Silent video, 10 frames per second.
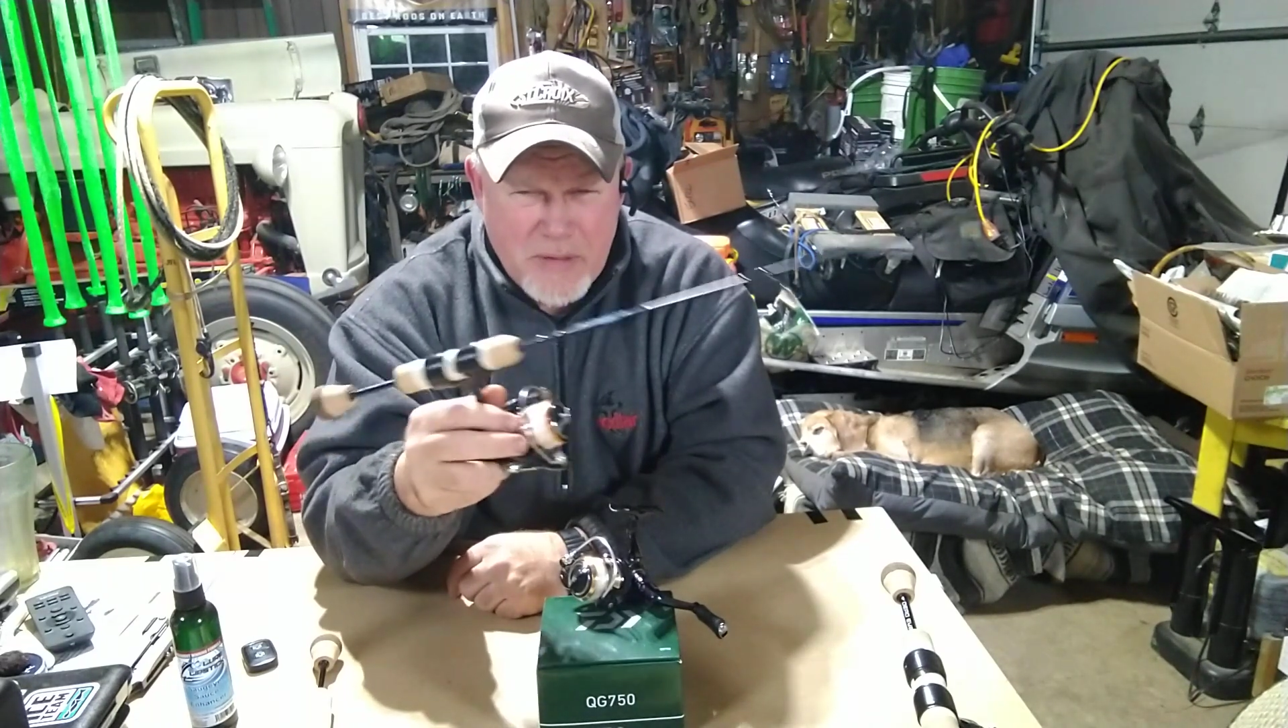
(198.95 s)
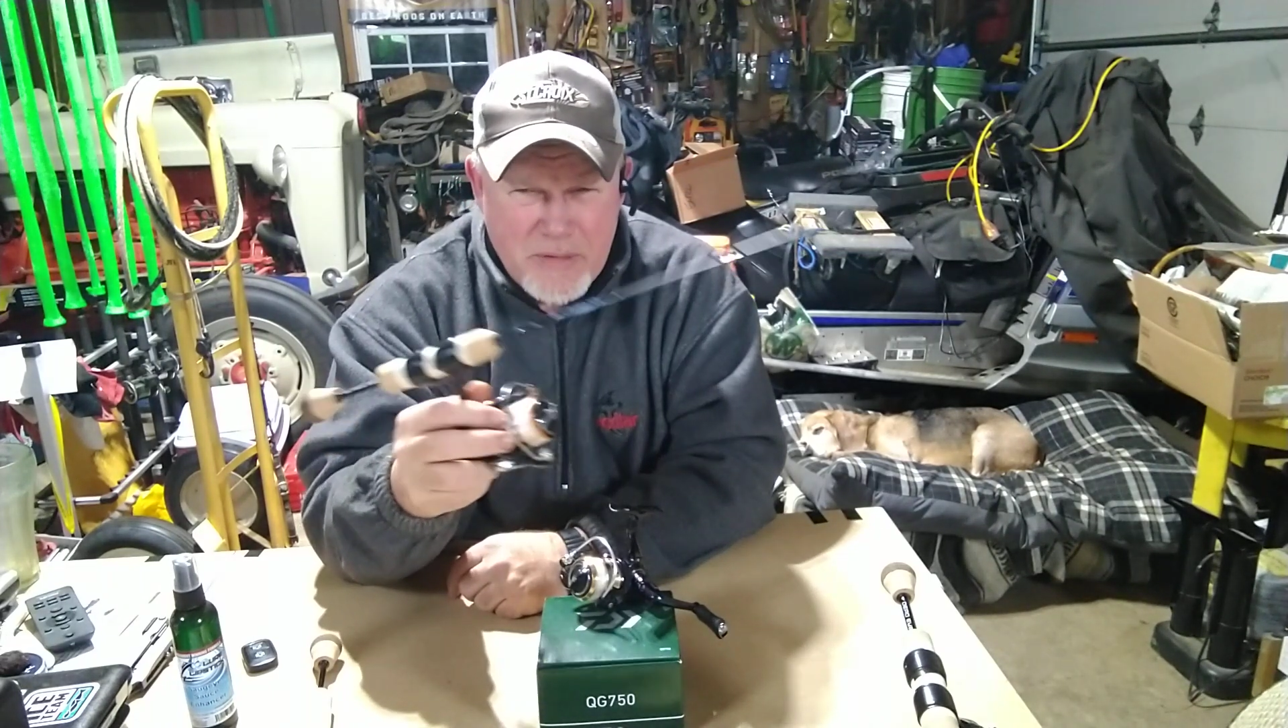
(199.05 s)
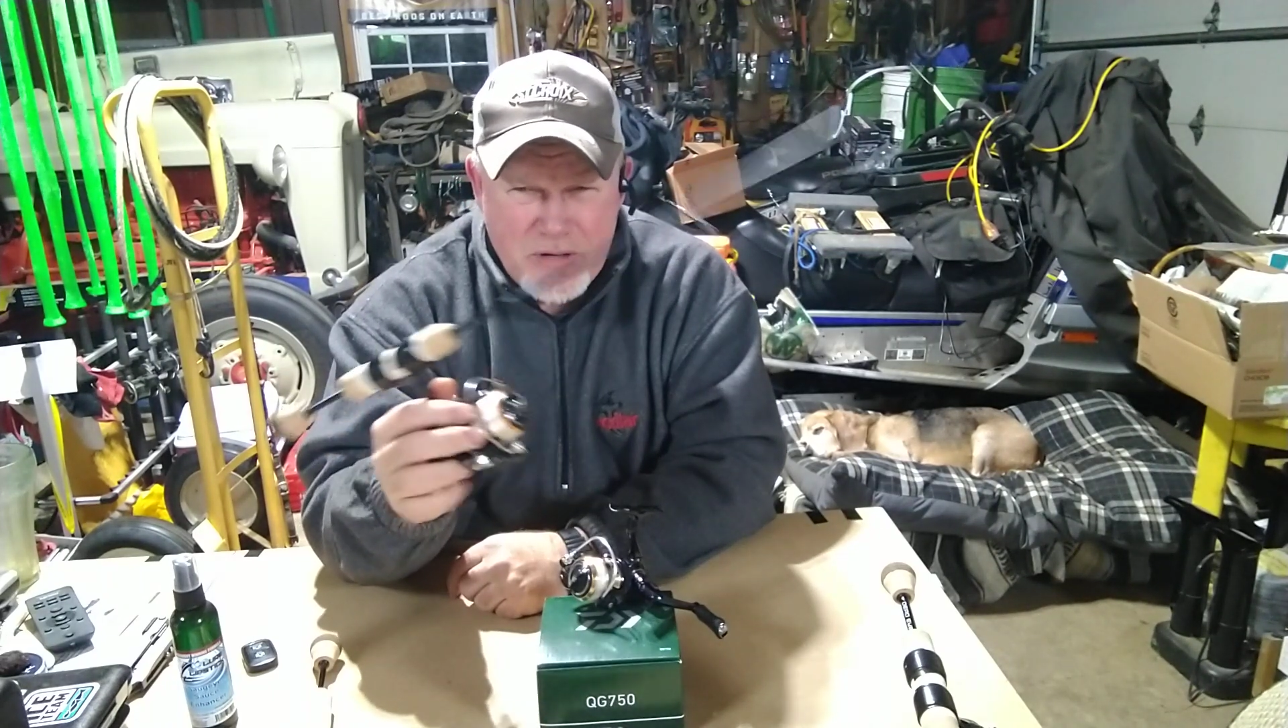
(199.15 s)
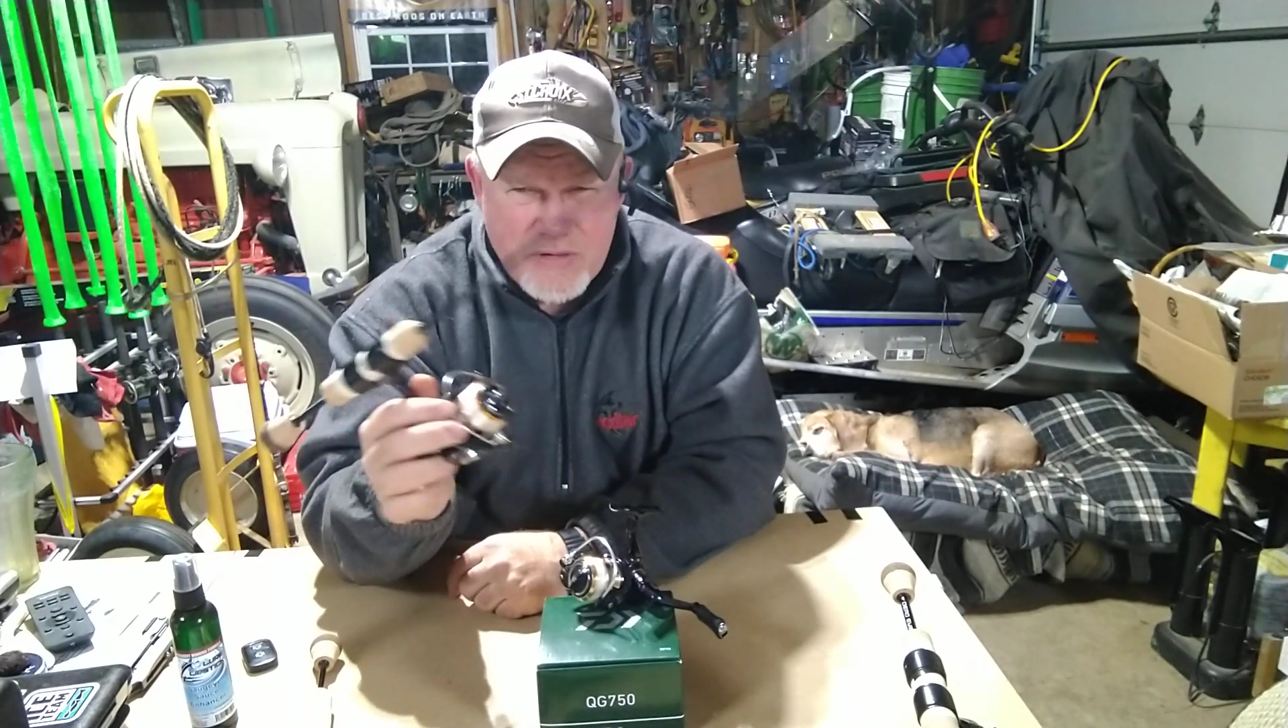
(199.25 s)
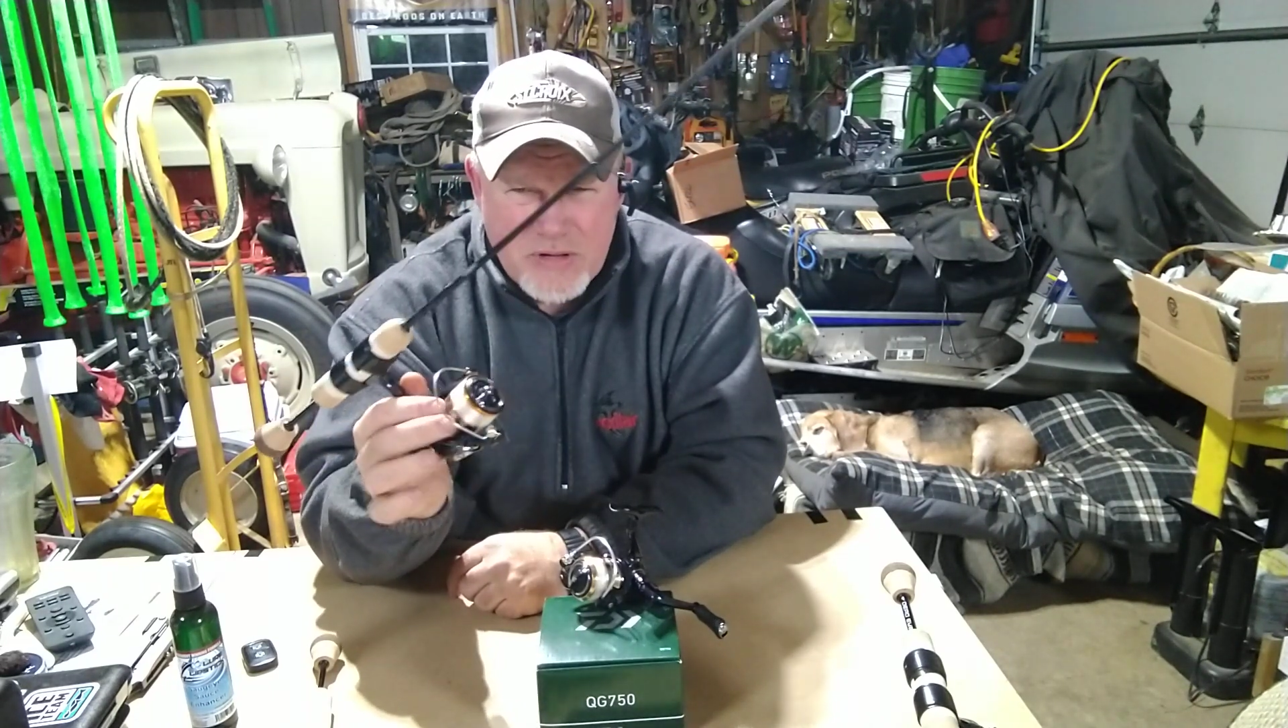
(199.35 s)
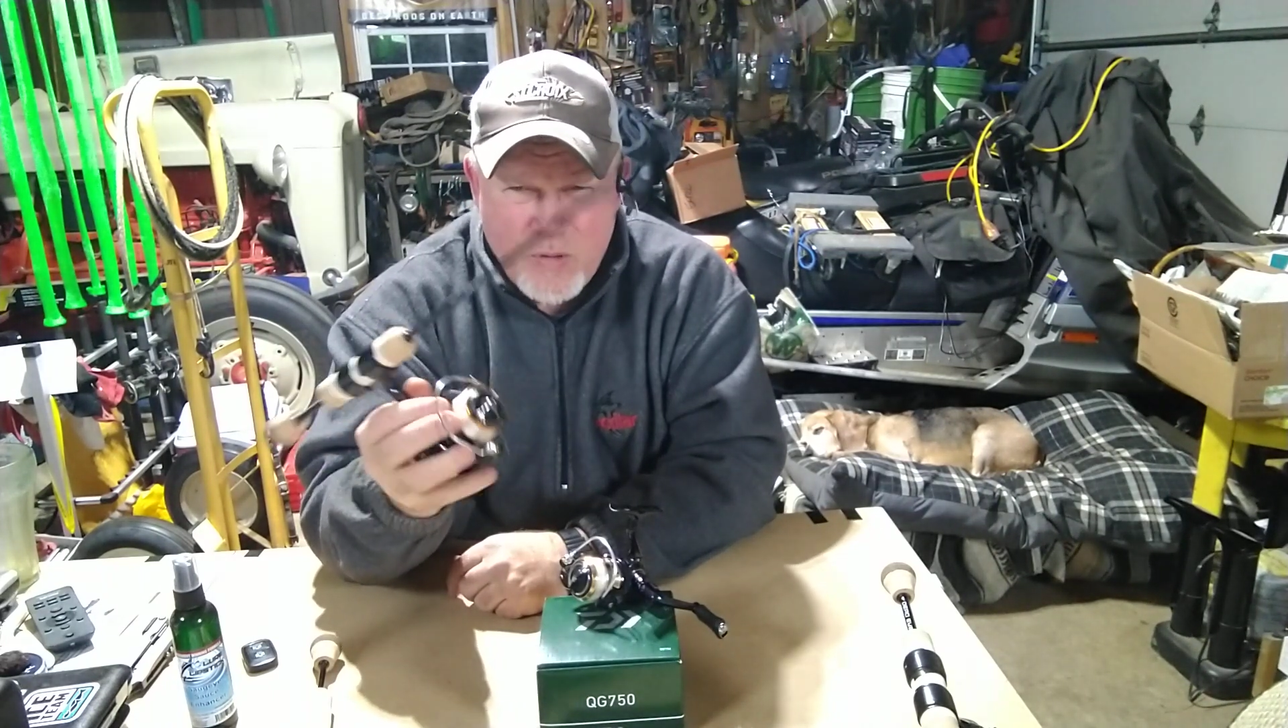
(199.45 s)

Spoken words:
I'm going to use a